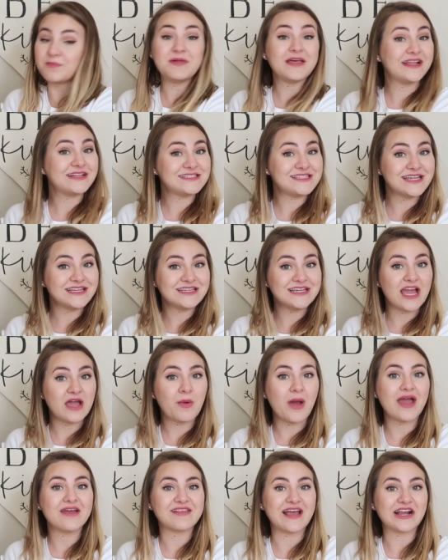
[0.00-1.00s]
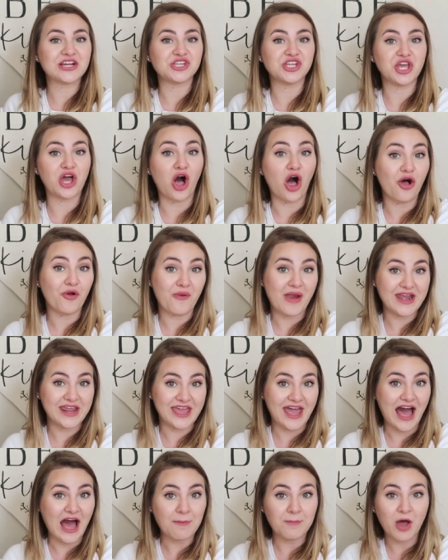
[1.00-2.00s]
The plant stand D I Y is actually
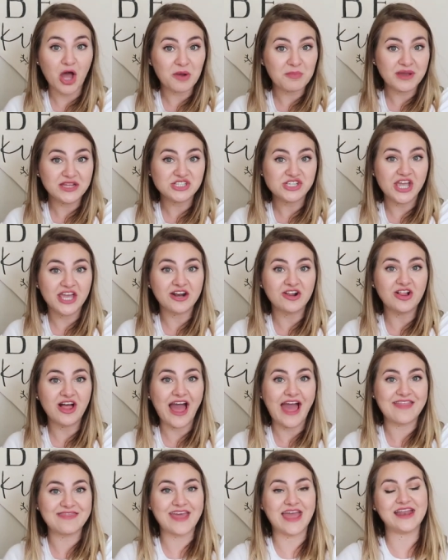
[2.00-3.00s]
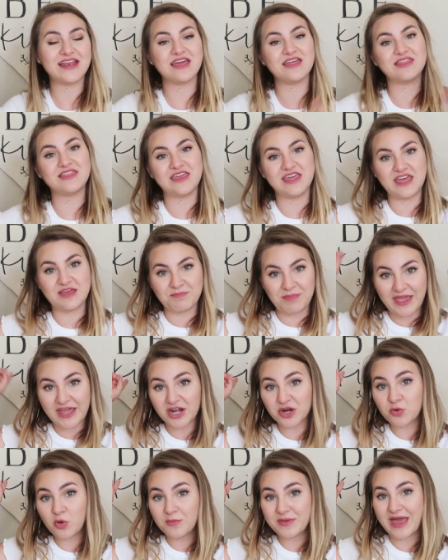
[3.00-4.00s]
already up on my channel, and then the
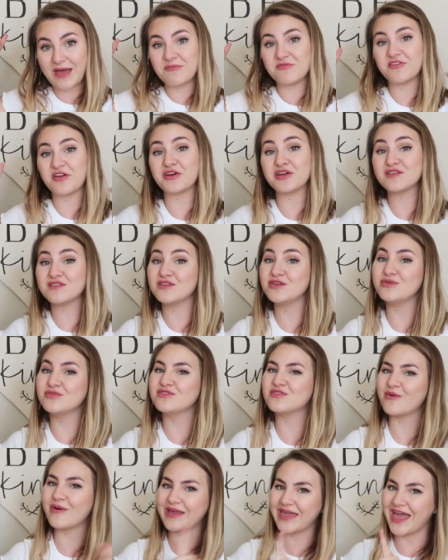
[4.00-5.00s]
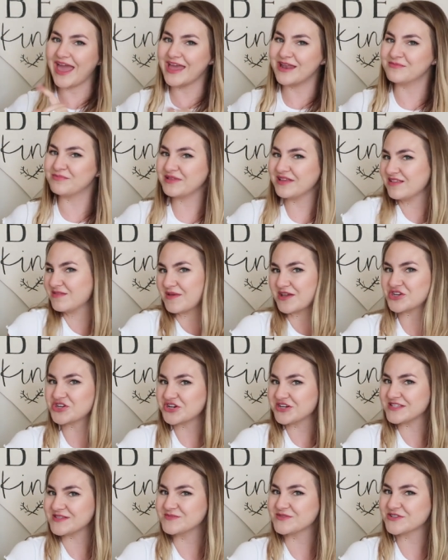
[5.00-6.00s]
banner will be up very soon, so again, please make
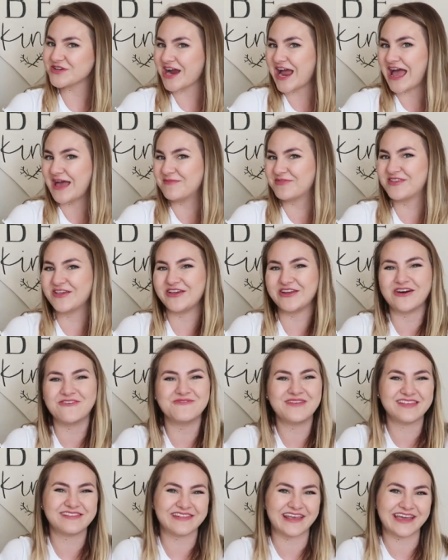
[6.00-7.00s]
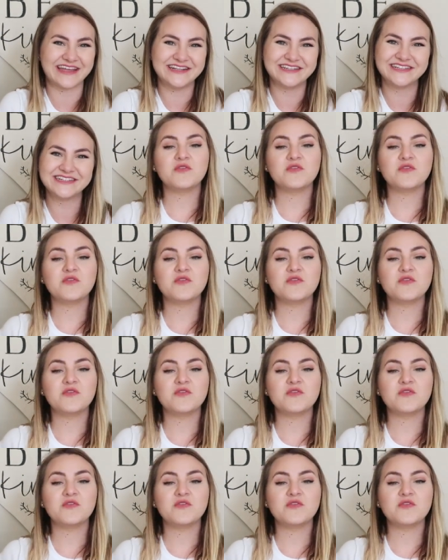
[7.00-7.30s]
sure to subscribe so you don't miss it.